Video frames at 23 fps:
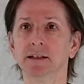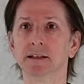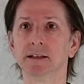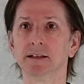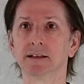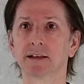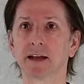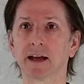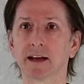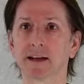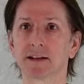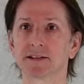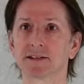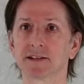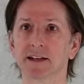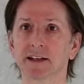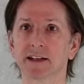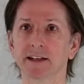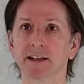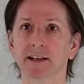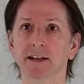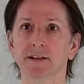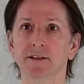Taika
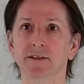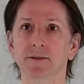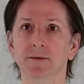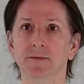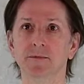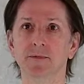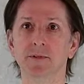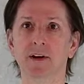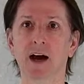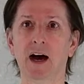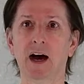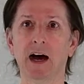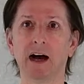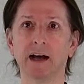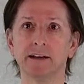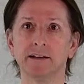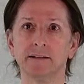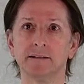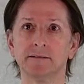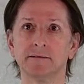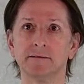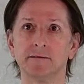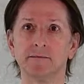said, do
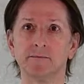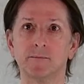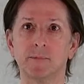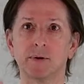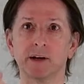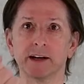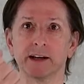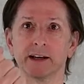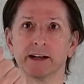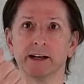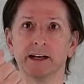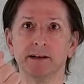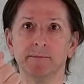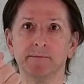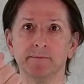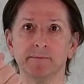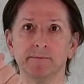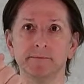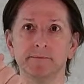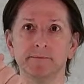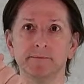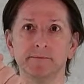not bring it up